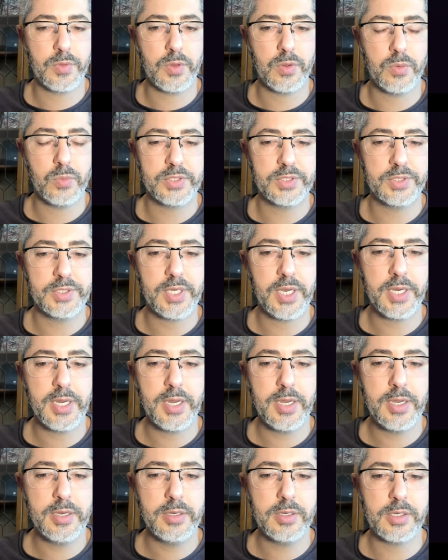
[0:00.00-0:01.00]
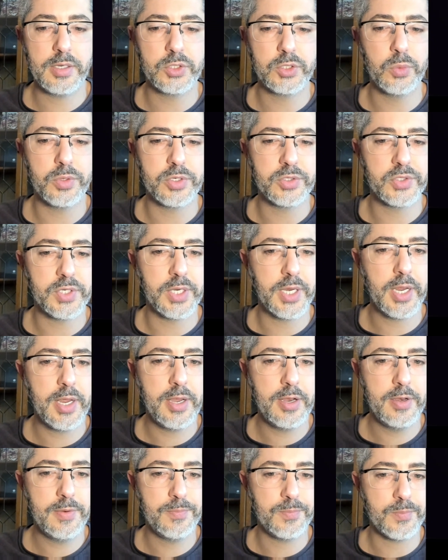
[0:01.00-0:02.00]
1 second, let's do this
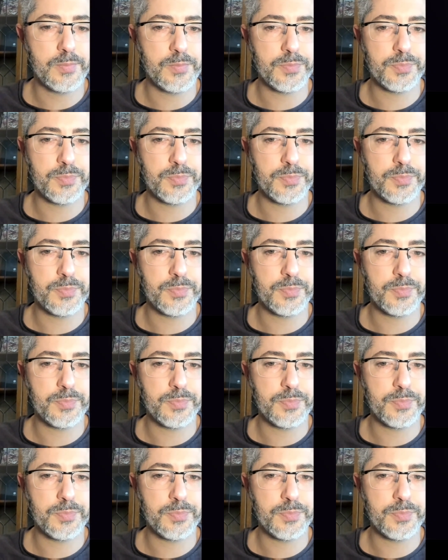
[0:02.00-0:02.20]
again.